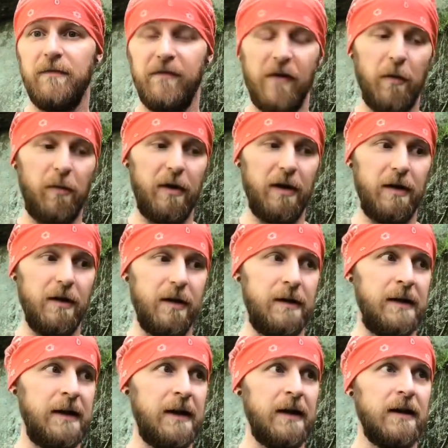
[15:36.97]
Felt pretty good.
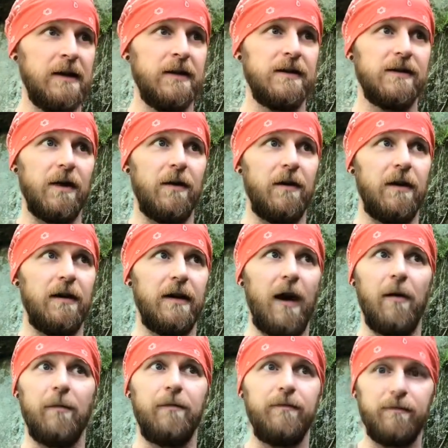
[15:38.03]
So
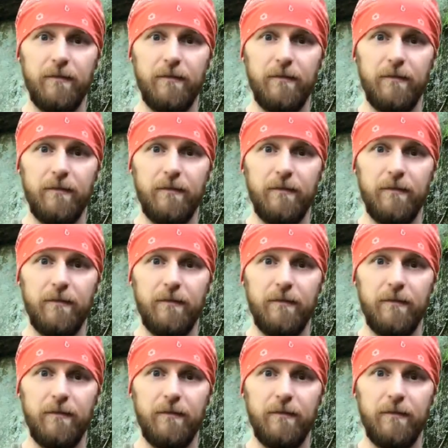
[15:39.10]
I'll